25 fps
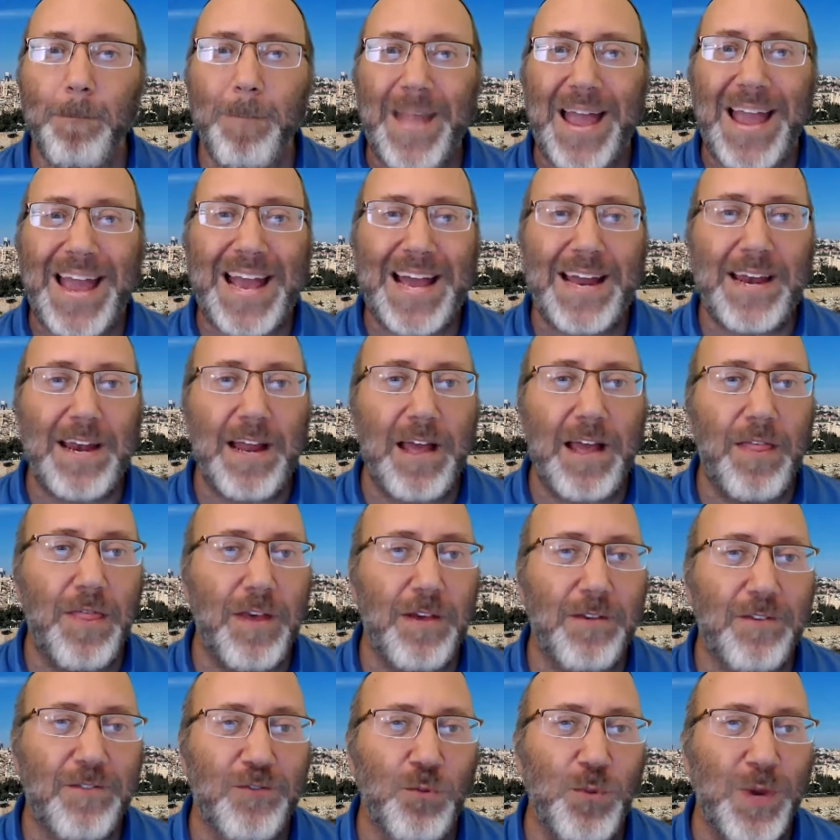And
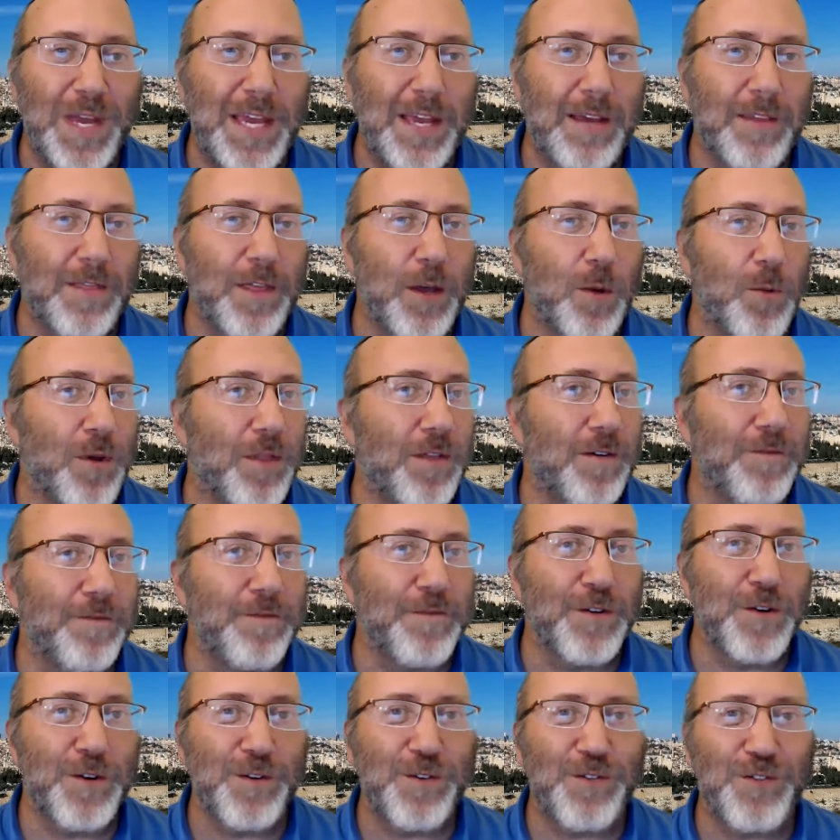this week, there were the
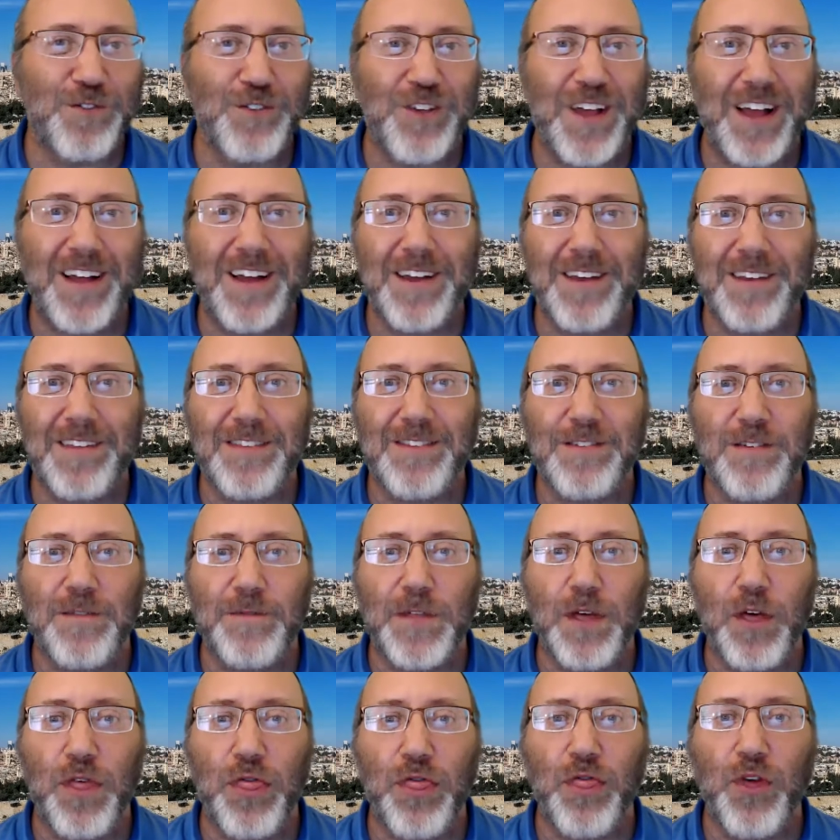first signs of
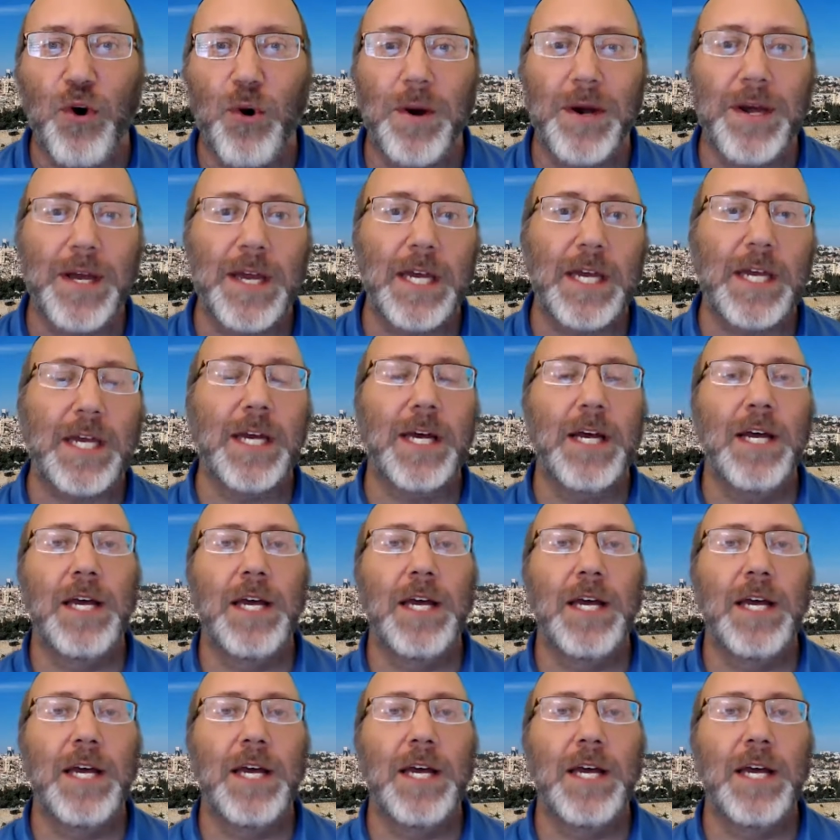the thawing